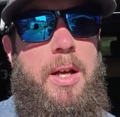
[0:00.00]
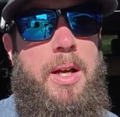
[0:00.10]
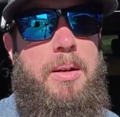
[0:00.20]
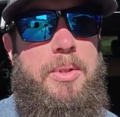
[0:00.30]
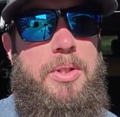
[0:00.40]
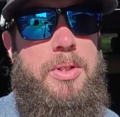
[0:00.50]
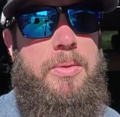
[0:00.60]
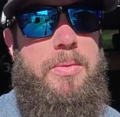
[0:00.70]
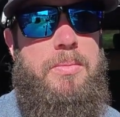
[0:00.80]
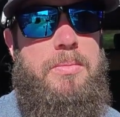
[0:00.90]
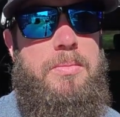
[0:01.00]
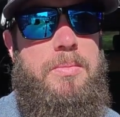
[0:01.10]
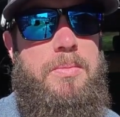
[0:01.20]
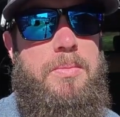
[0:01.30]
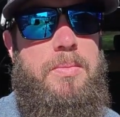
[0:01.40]
And you should
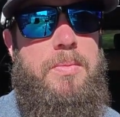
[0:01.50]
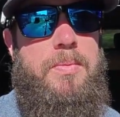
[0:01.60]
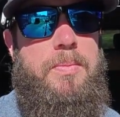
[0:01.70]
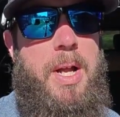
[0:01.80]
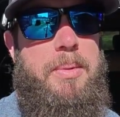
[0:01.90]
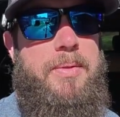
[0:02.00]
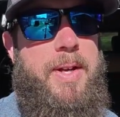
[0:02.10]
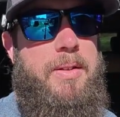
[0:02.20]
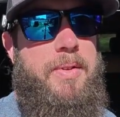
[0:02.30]
probably find